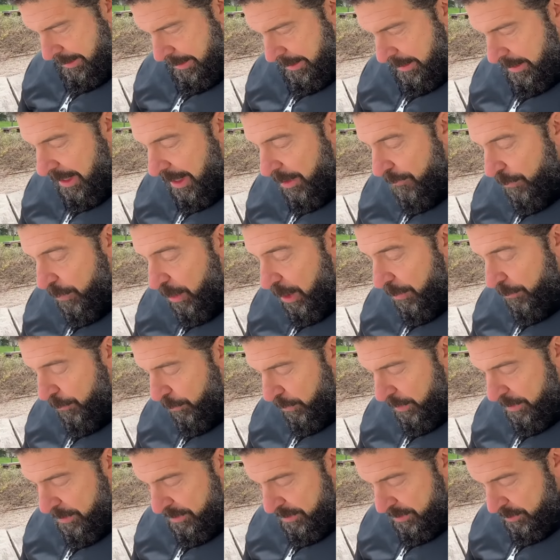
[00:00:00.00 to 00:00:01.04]
Lavrov
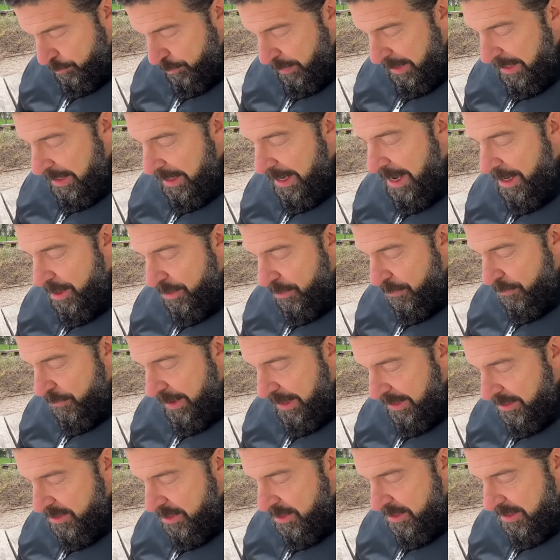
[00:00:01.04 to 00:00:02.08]
was speaking at an
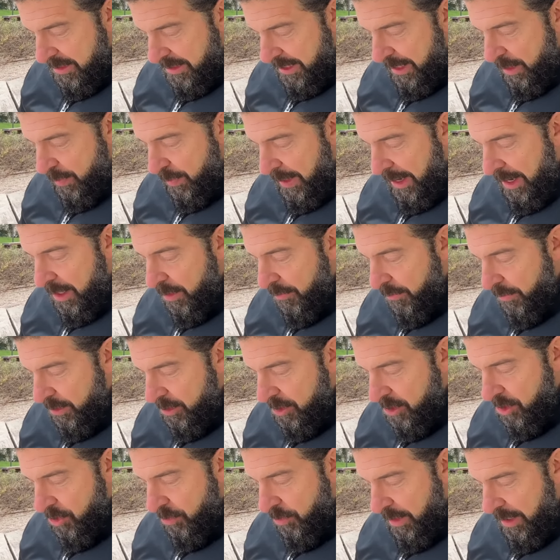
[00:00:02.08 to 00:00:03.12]
event, the 10th
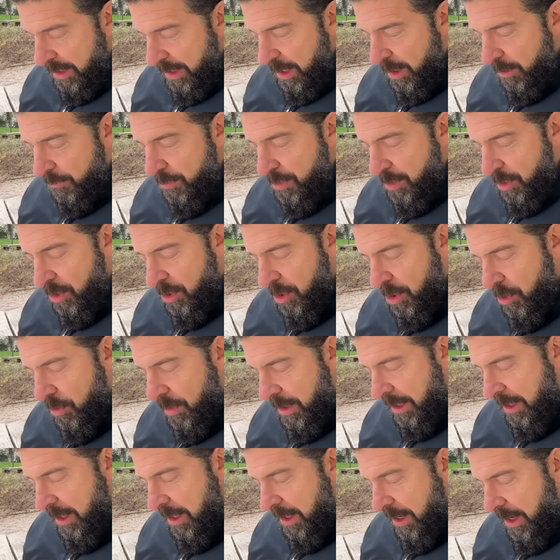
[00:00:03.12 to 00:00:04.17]
anniversary of the coup
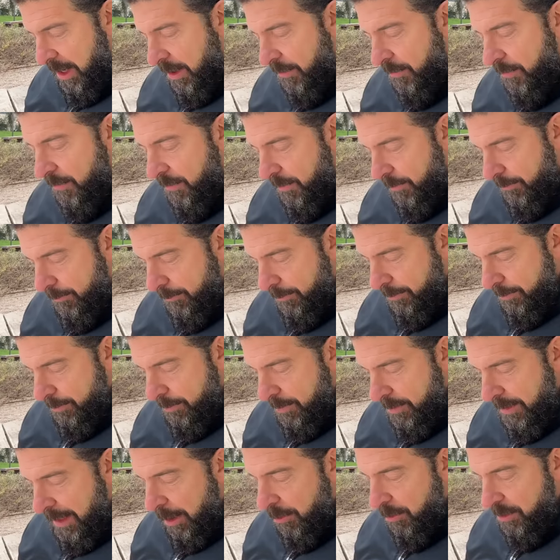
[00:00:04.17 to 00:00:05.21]
in Kiev.
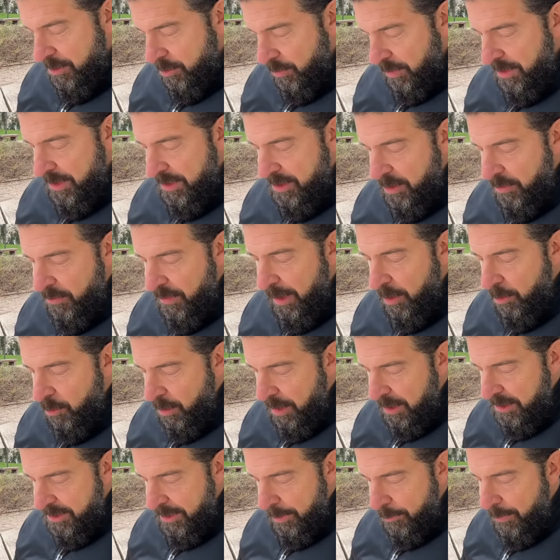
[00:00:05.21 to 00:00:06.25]
That was what this event
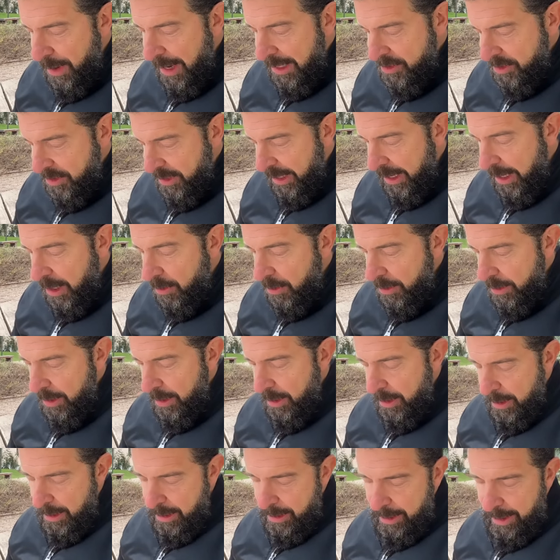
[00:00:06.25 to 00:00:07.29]
was in Moscow.
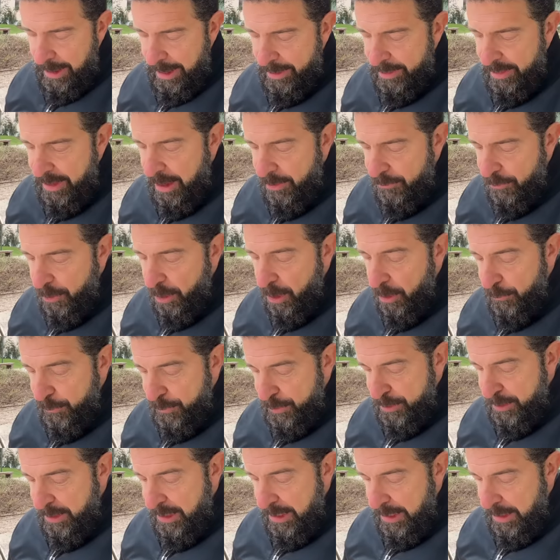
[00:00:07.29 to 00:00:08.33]
And Lavrov
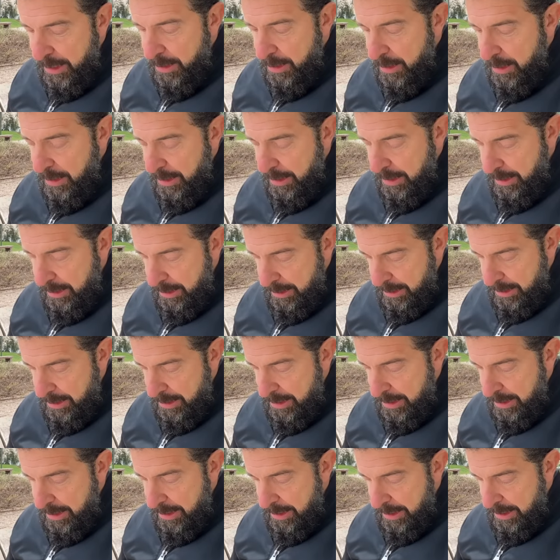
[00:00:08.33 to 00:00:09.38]
said
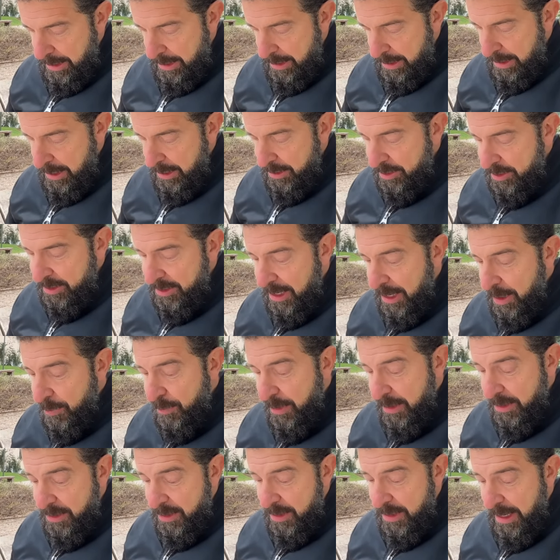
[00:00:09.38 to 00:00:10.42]
in his
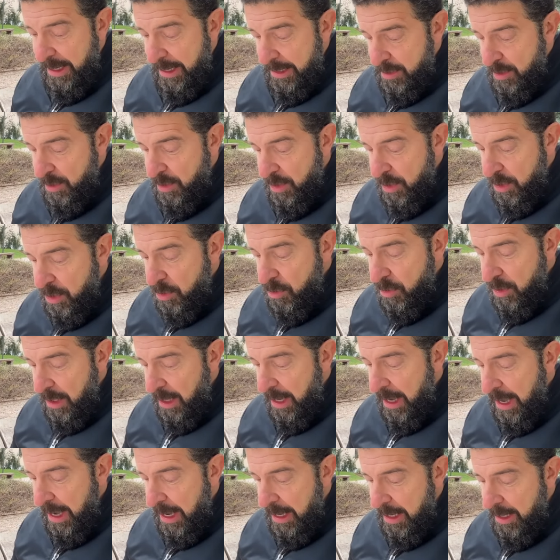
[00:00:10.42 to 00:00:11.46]
statements that the
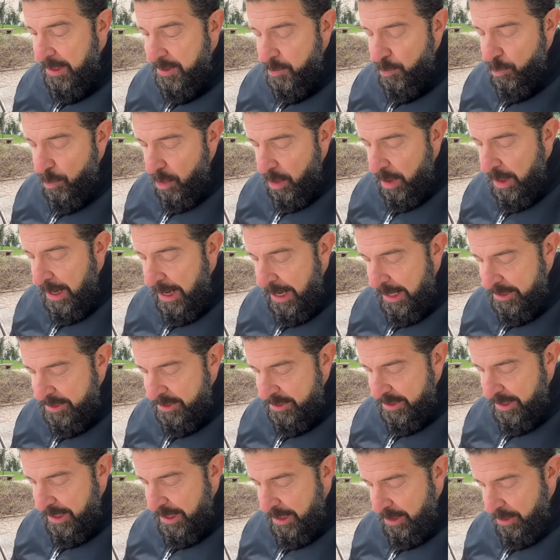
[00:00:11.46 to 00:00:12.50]
UK is more
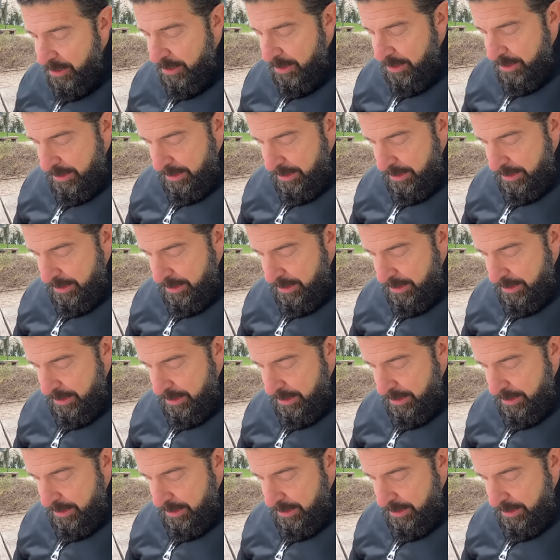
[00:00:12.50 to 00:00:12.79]
hostile